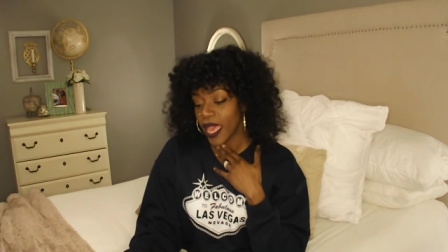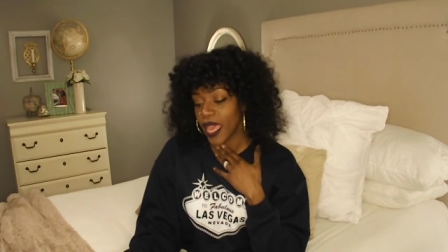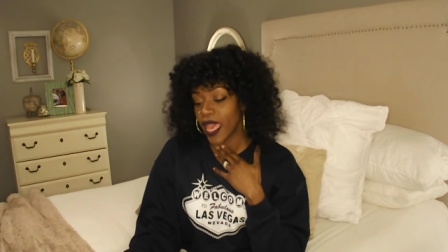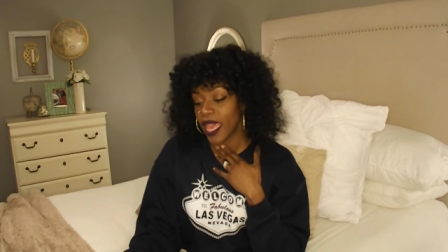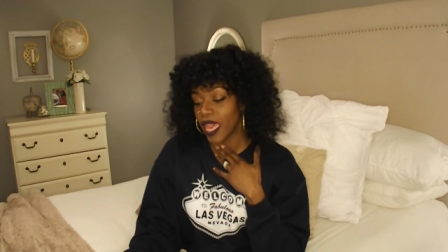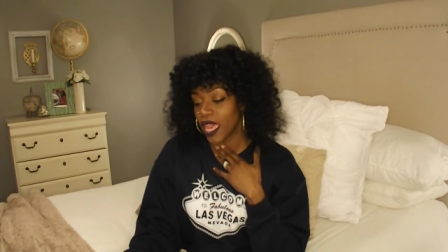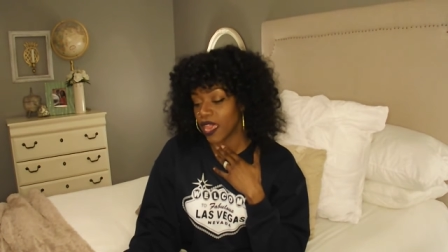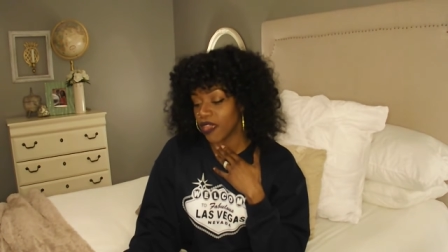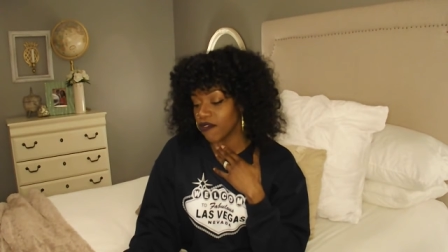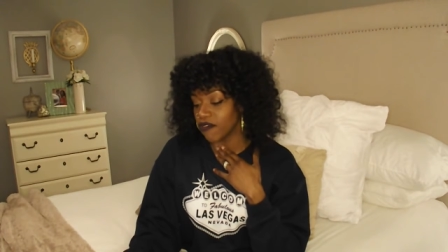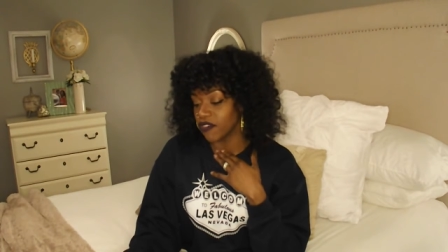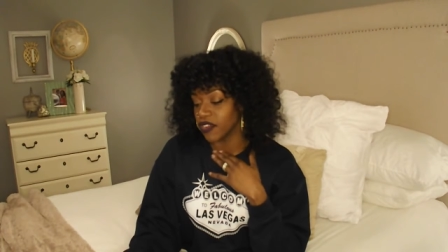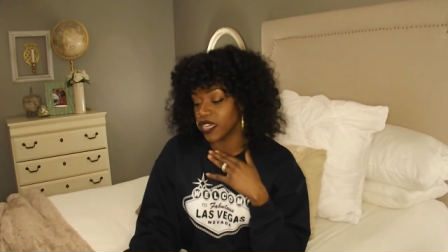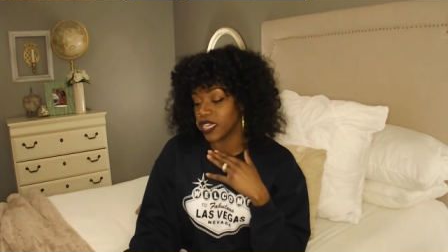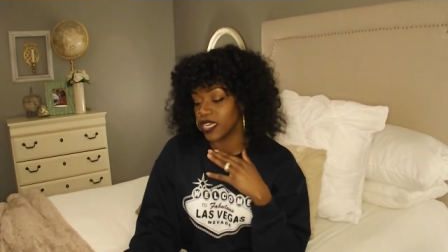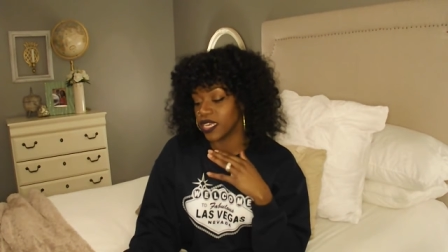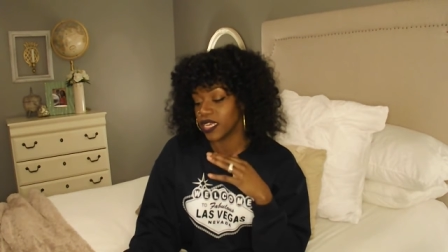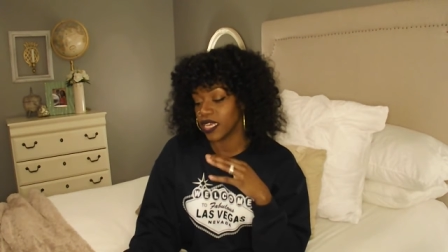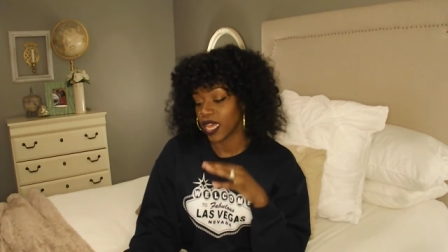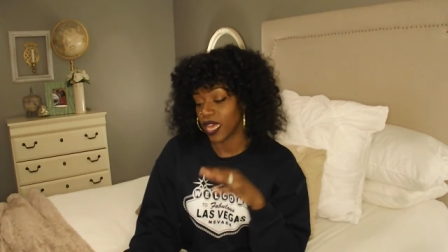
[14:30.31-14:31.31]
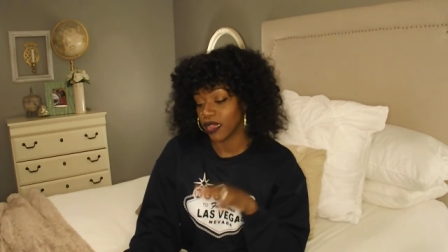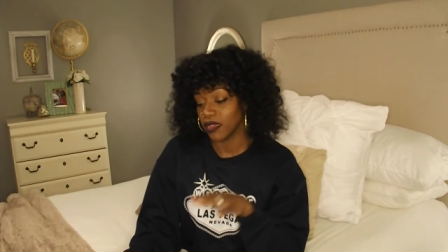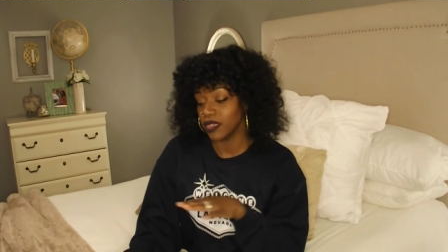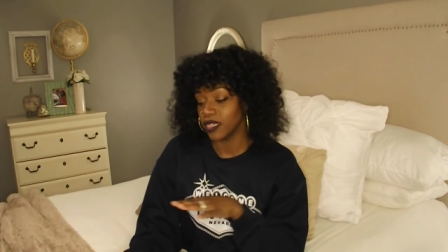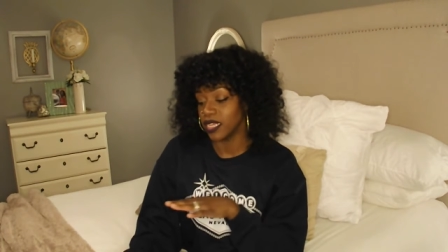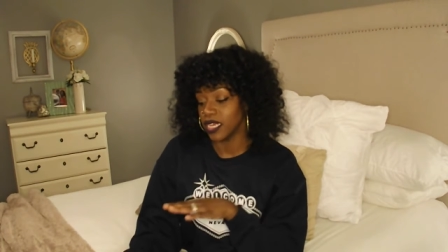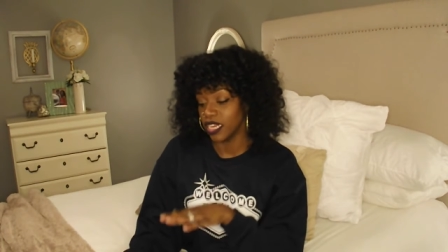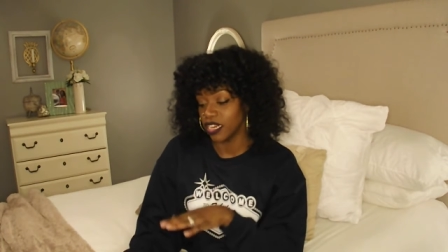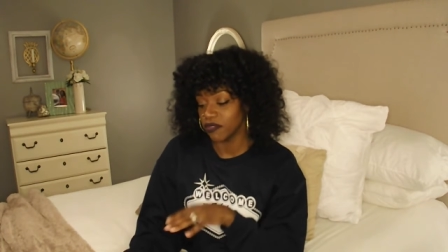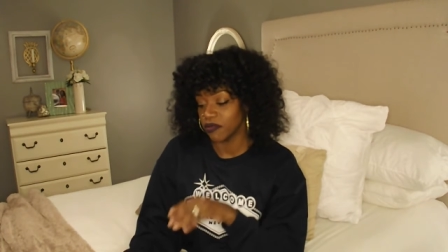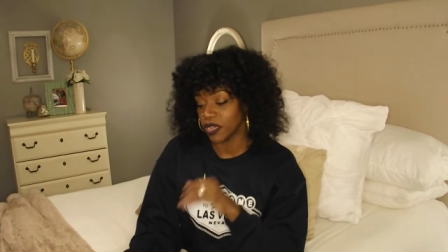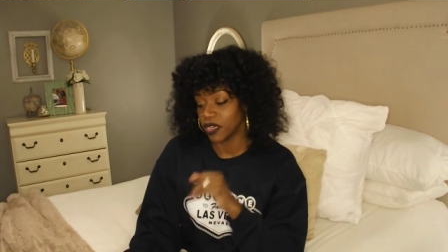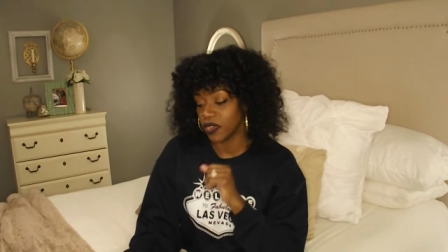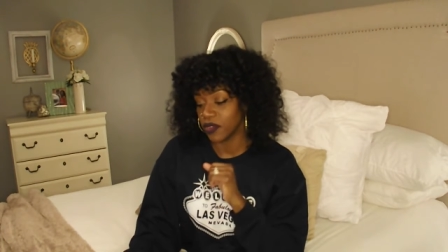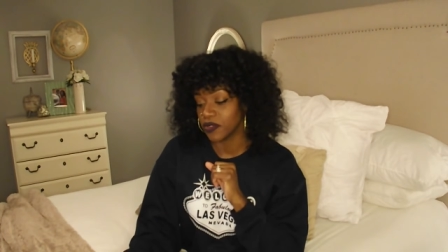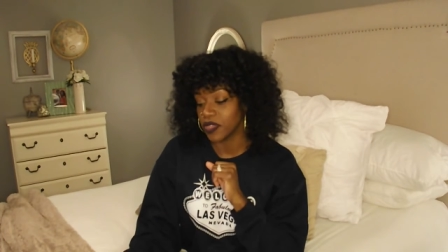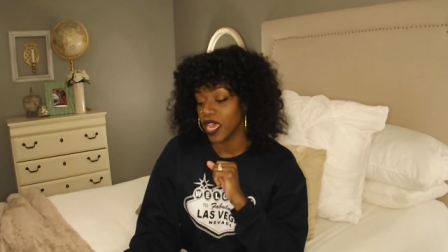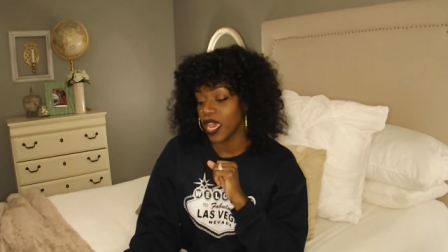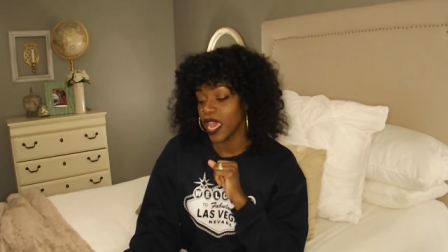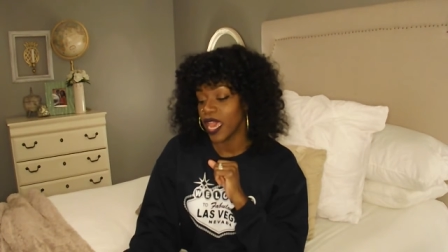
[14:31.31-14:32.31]
Here's my
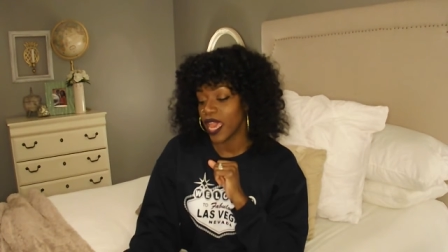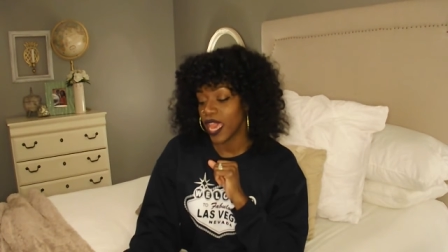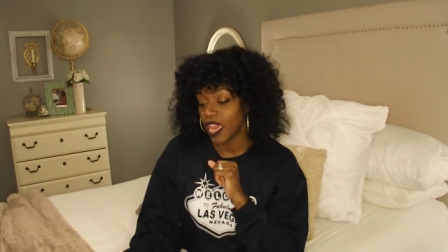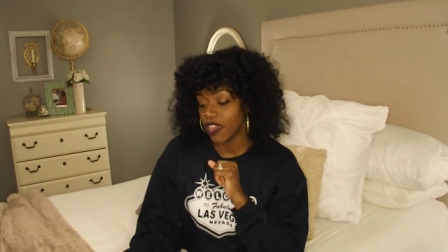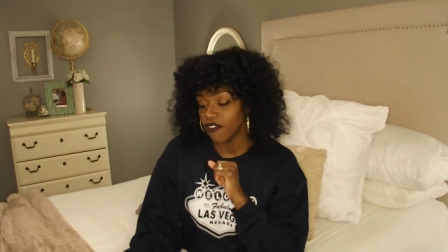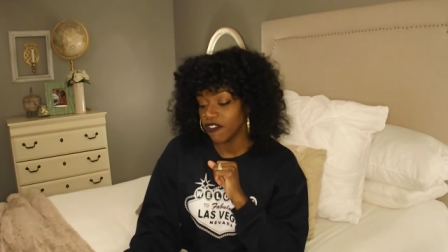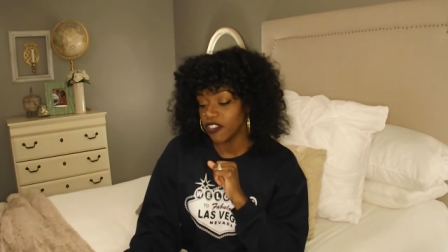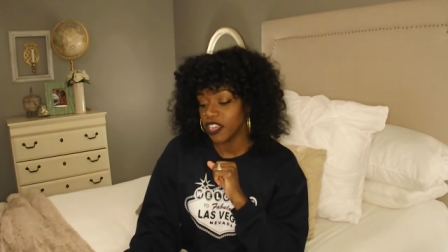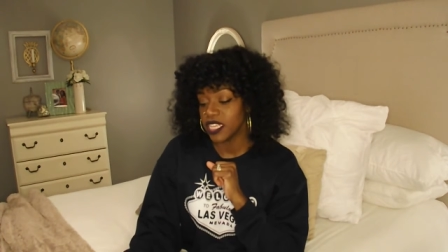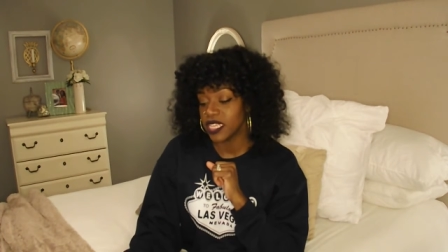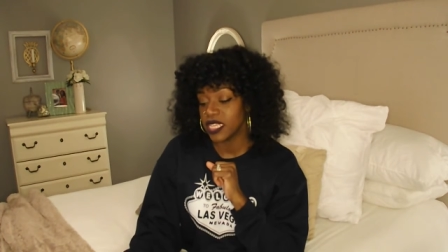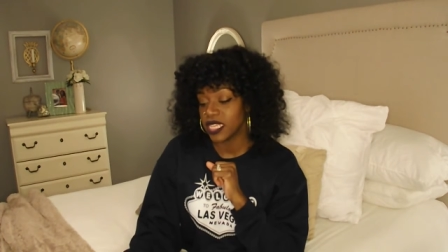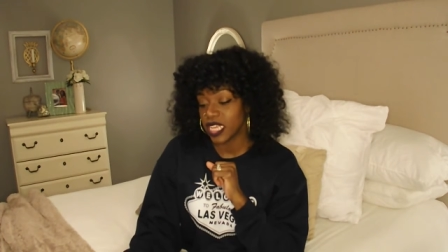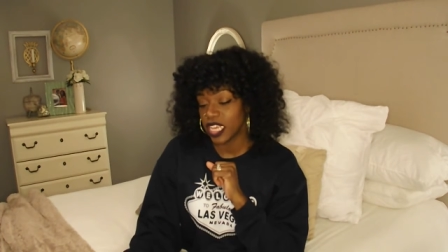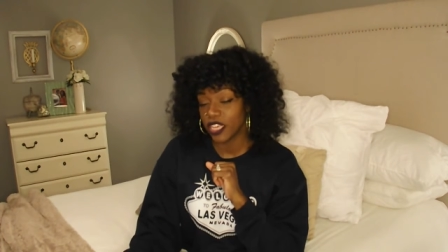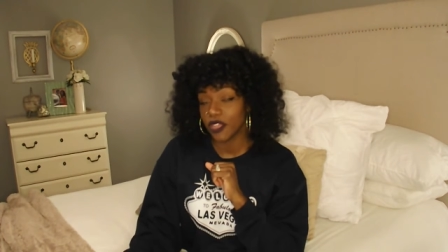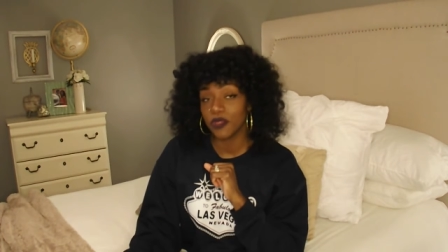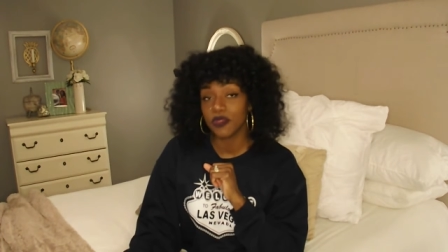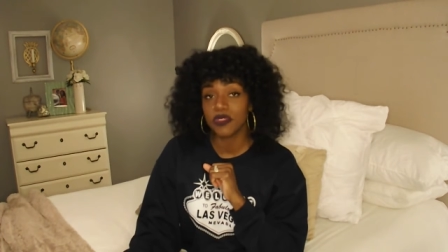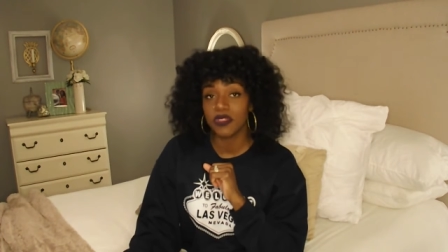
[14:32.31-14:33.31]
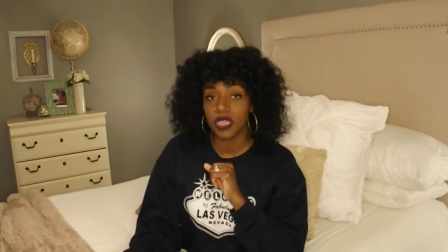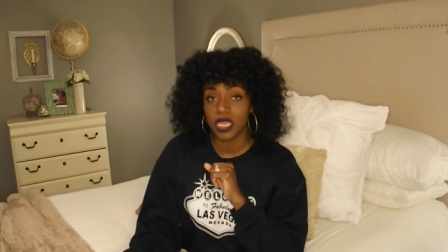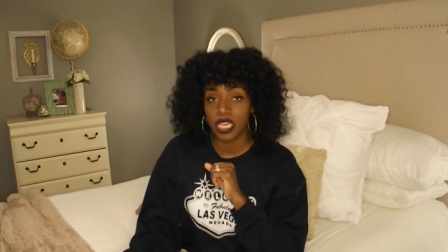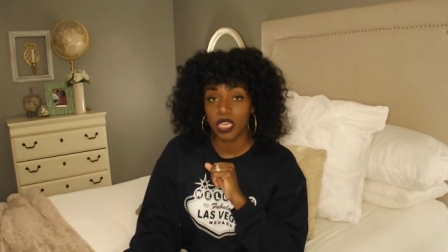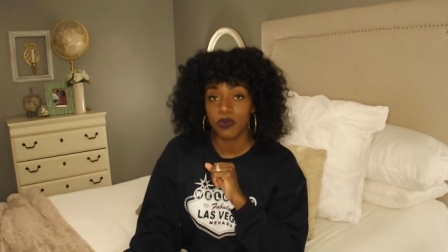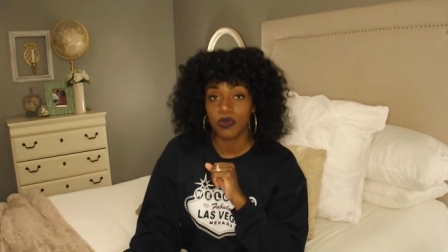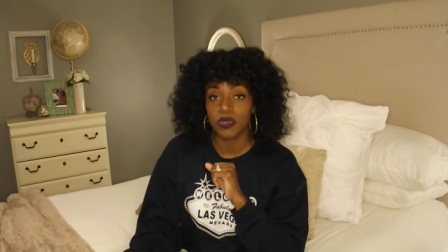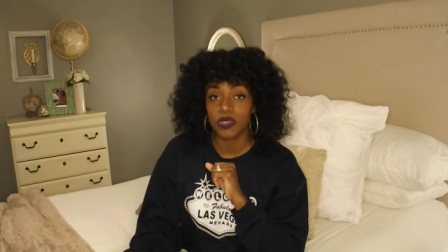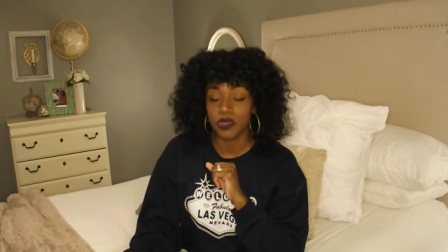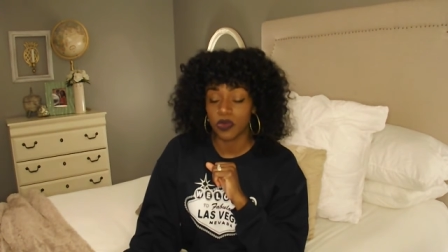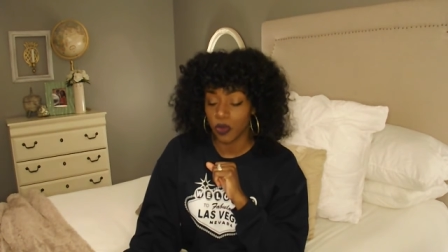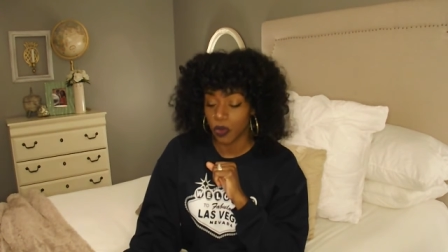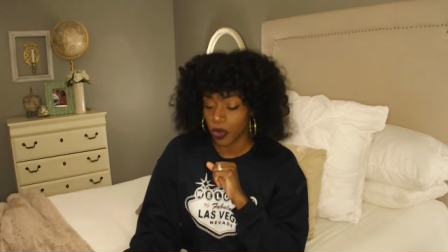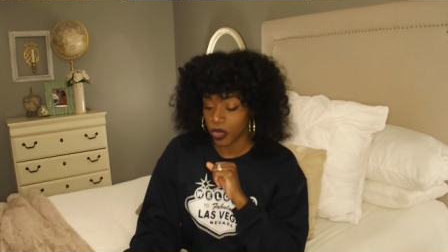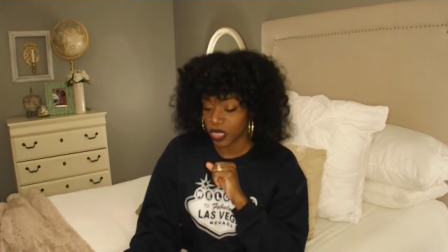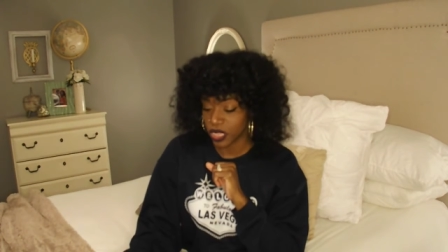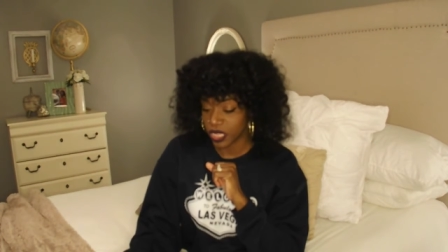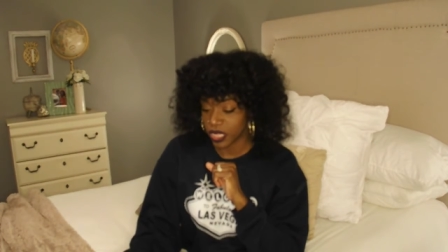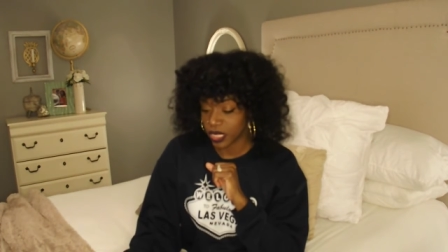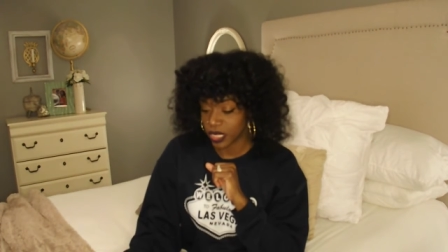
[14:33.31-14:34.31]
note. Every single thing was
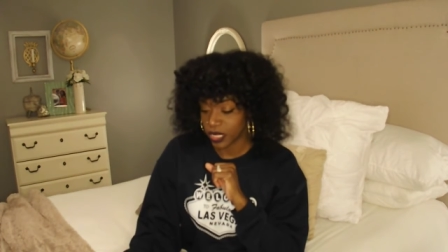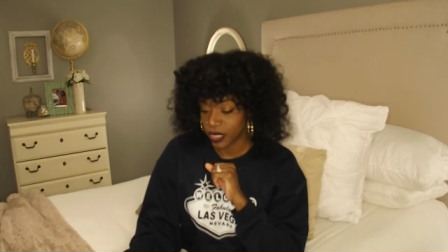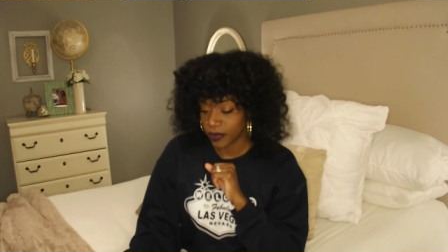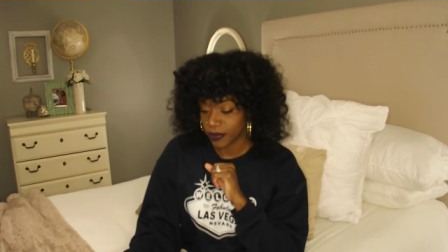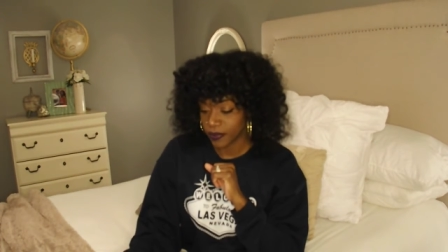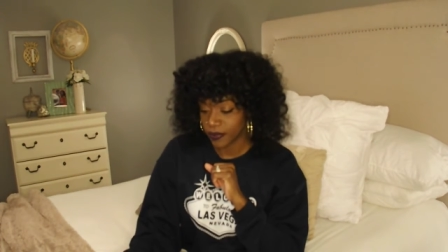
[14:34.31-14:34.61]
gorgeous.